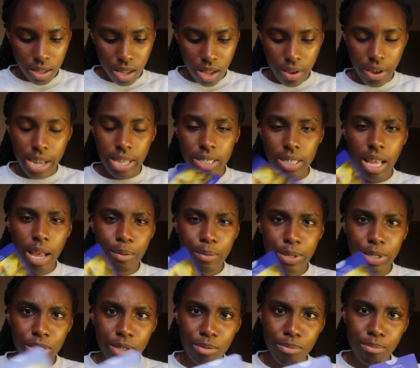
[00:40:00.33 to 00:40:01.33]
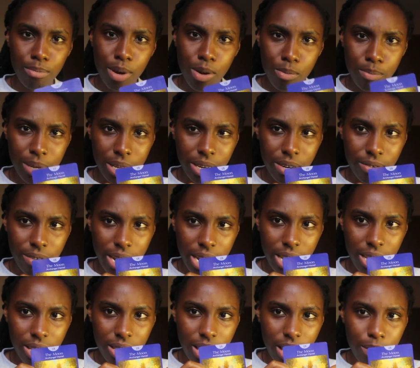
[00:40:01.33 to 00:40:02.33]
Okay, so that was your moment,
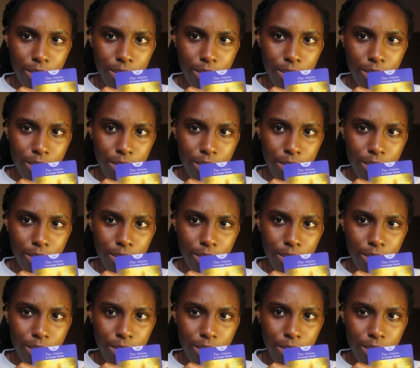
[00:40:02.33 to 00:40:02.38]
right?